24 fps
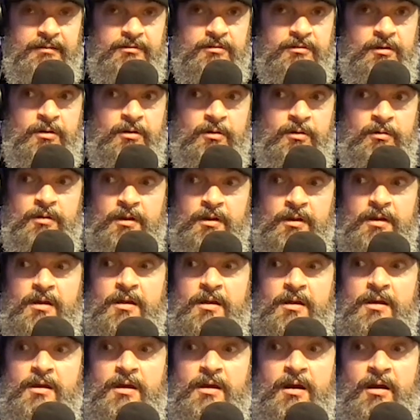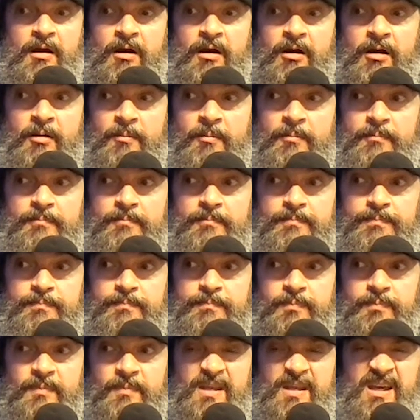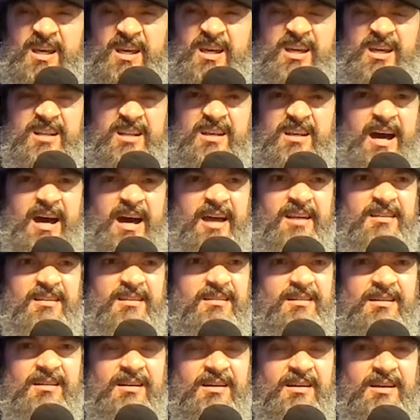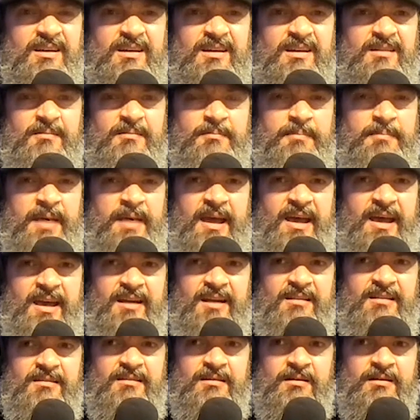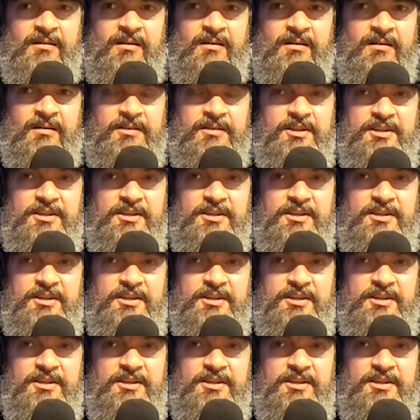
So um, it, it got bad. Uh,